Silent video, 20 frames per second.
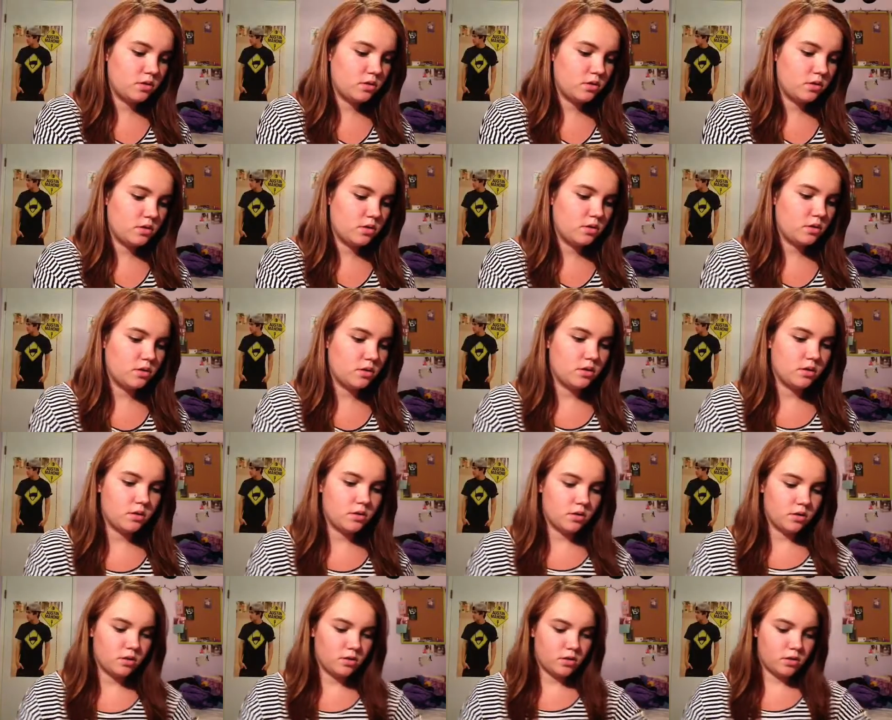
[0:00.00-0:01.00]

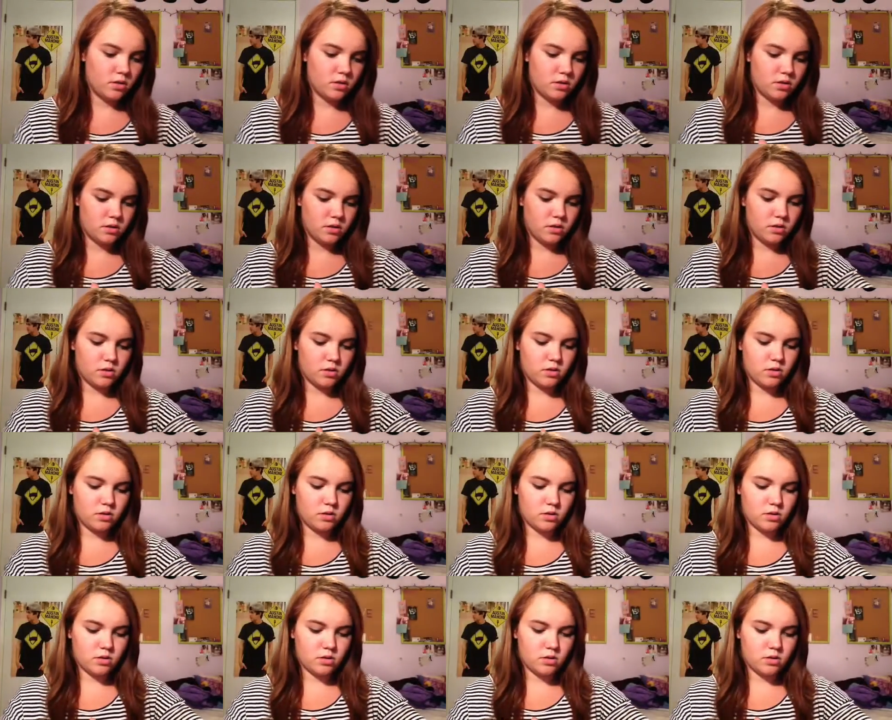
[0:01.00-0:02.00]

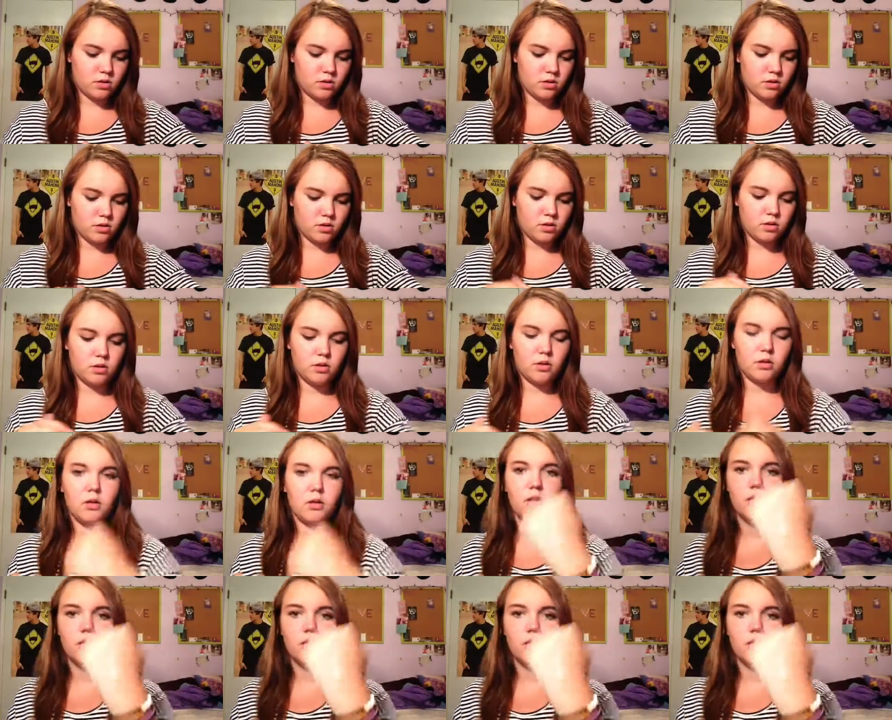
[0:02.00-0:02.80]
(no one is talking)